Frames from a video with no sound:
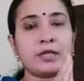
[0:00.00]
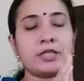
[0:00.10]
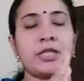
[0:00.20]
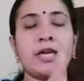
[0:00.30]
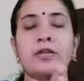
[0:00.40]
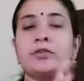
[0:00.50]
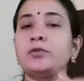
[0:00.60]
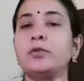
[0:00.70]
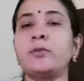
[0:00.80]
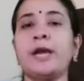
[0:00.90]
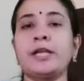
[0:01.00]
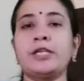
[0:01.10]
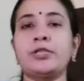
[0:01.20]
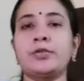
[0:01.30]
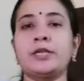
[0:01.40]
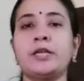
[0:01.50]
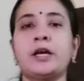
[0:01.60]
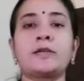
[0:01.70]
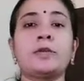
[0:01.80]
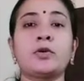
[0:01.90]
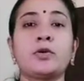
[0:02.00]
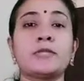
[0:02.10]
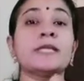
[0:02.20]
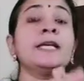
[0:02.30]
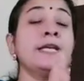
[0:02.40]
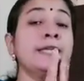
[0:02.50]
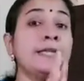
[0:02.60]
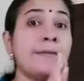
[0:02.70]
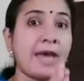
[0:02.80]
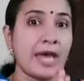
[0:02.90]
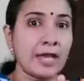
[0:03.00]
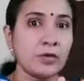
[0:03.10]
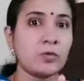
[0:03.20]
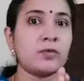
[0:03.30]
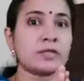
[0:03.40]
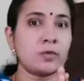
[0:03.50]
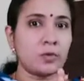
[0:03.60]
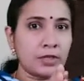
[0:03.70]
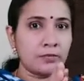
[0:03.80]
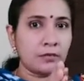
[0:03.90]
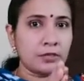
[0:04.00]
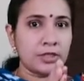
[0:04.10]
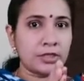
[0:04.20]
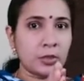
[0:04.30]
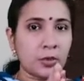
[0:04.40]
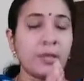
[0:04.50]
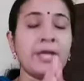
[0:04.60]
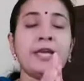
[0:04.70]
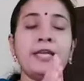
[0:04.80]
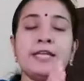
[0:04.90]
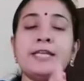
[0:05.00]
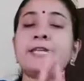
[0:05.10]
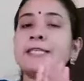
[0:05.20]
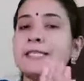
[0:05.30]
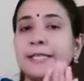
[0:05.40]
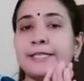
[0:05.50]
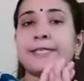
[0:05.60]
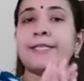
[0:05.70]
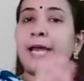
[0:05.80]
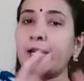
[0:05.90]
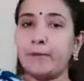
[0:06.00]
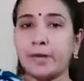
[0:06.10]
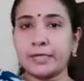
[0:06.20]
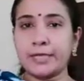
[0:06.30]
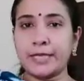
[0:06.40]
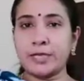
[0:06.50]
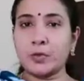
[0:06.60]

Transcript: She had to go back into the dark because the man who was looking for the job, he rejected that bargain